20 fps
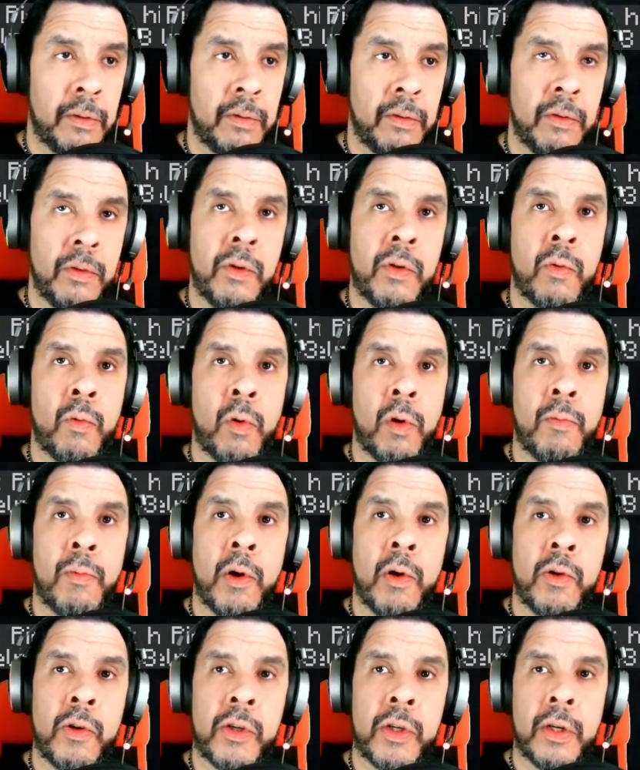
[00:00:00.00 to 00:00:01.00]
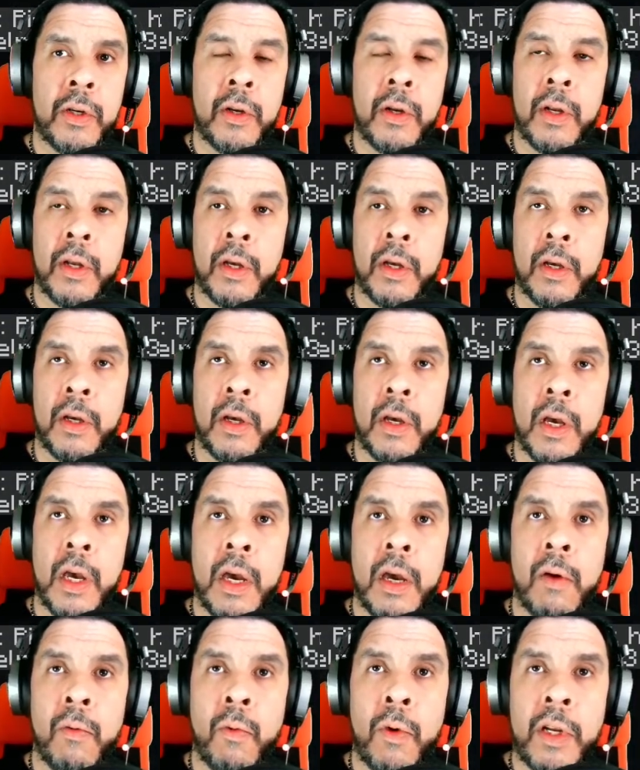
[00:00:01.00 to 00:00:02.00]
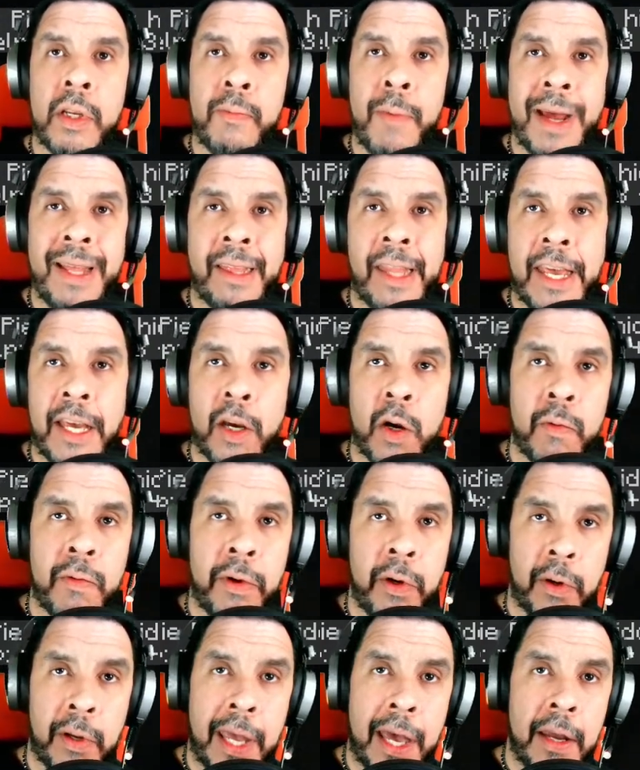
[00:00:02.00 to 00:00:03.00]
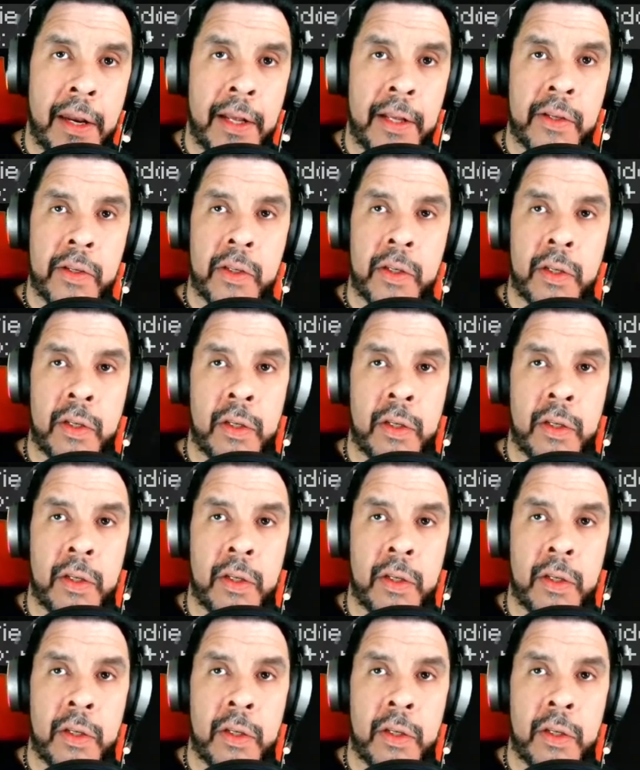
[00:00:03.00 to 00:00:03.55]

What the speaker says: Lukewarm ocean. What is my lake over here, Canes?